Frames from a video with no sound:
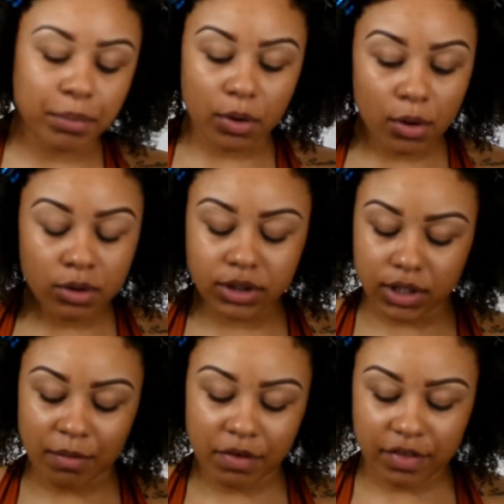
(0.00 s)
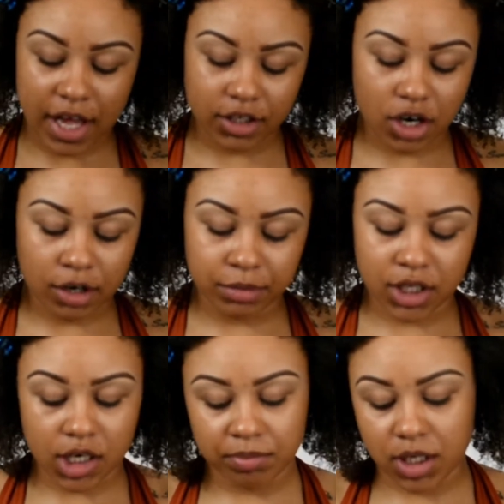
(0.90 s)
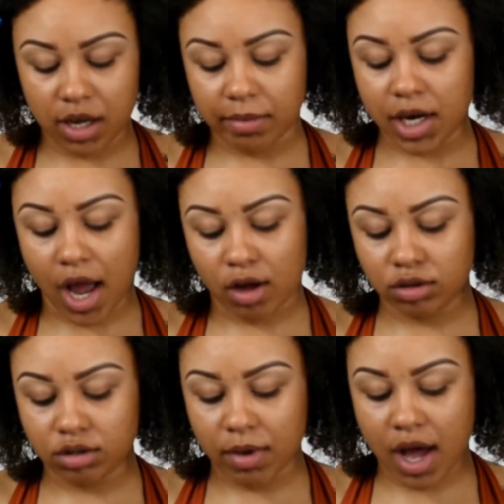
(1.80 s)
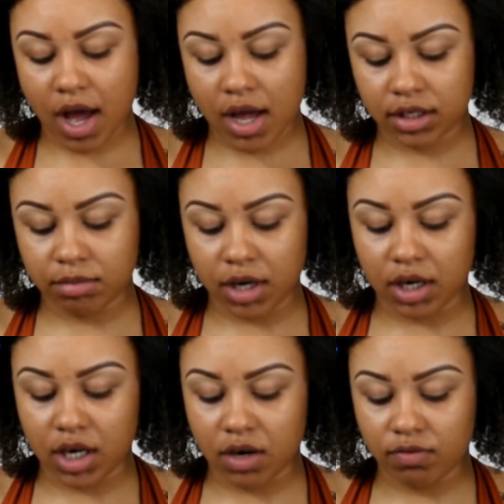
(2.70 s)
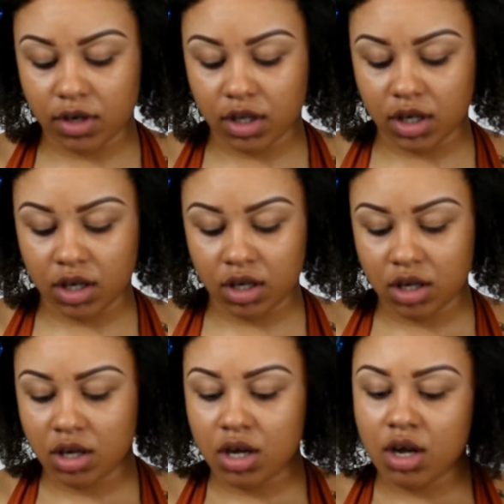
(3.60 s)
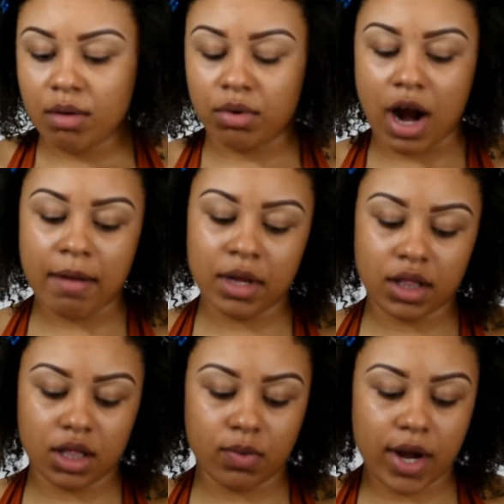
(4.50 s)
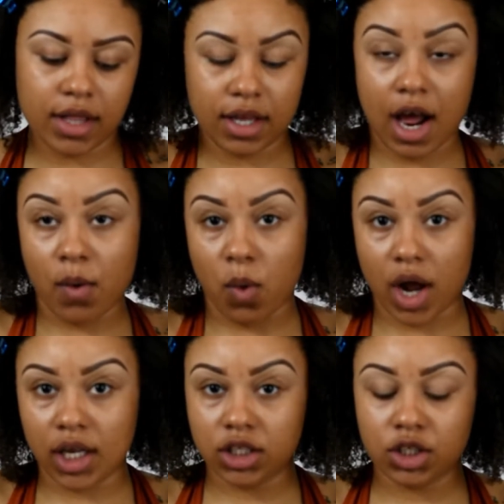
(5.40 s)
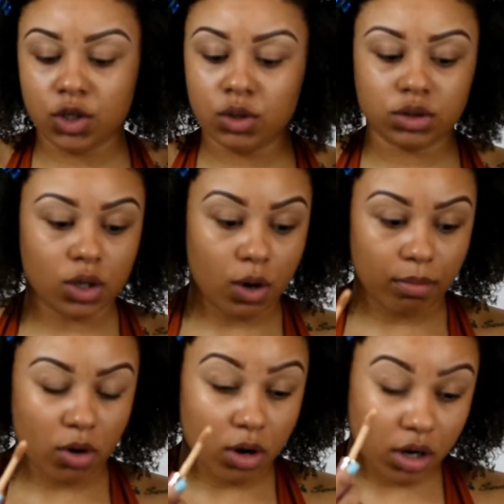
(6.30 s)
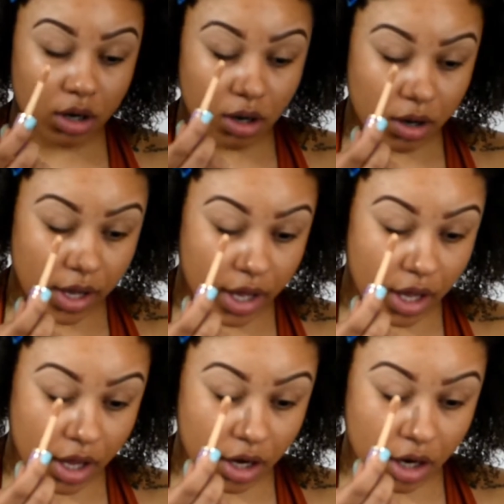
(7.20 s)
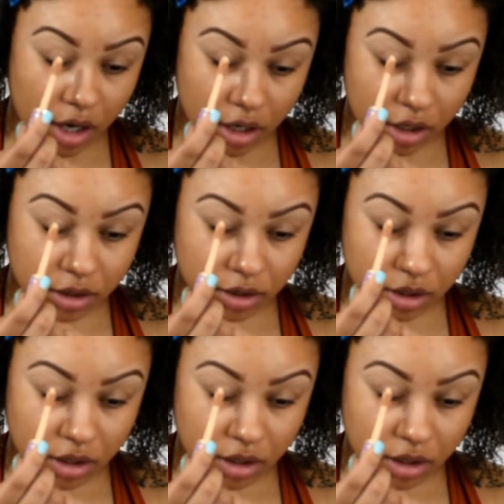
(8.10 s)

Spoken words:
pulled some of that Tarte Shape Tape down to my eyes, but I didn't really prime it the way that I wanted to. So I'm going to go ahead and just